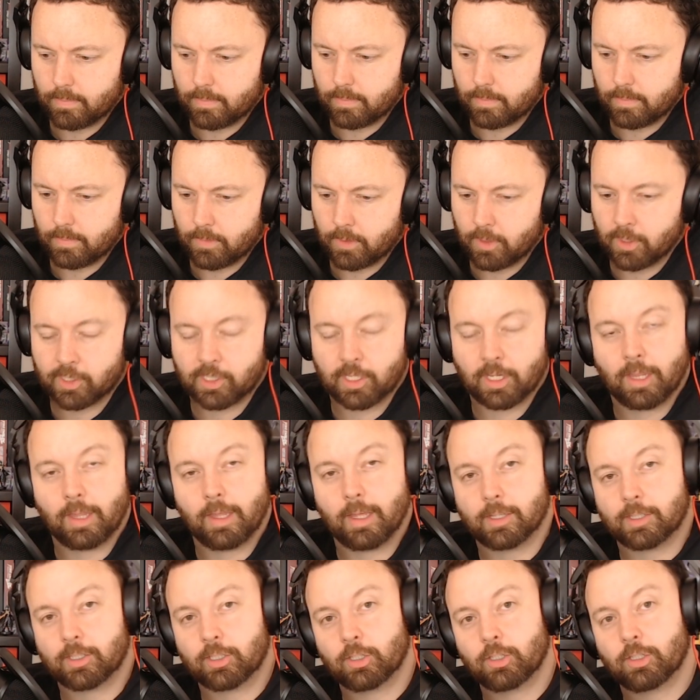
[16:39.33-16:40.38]
Listen to
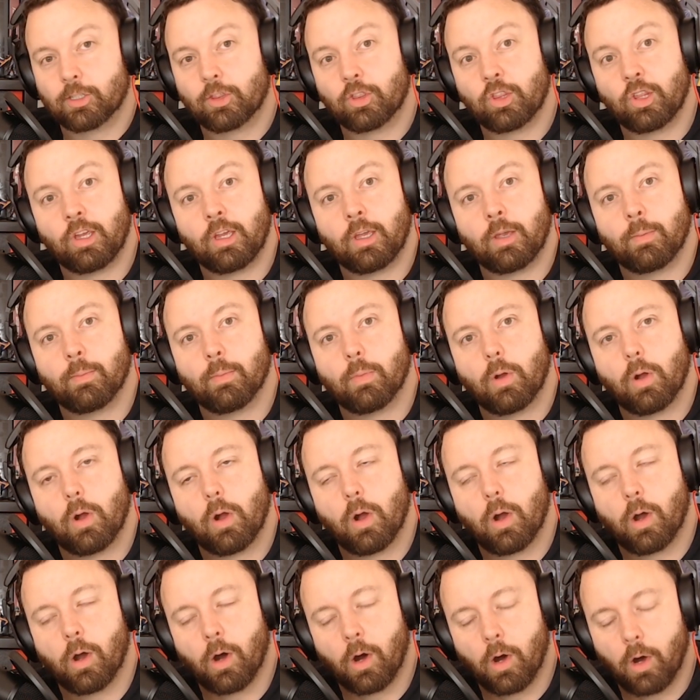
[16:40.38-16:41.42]
this theme
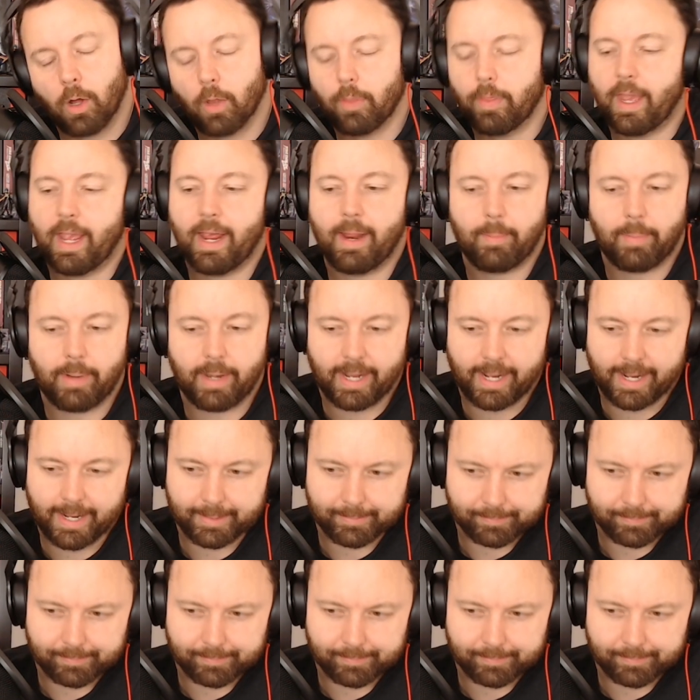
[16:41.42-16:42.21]
all damn day.